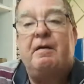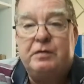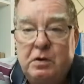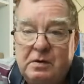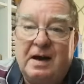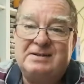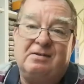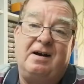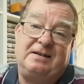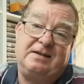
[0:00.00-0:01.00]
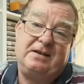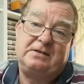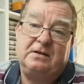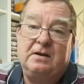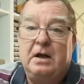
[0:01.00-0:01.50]
If you guys like
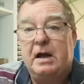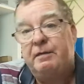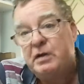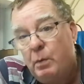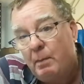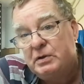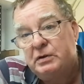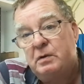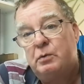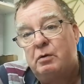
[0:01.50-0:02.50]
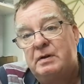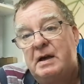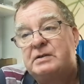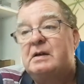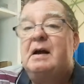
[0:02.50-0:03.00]
this, if you want me to do more of
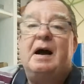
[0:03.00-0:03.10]
this,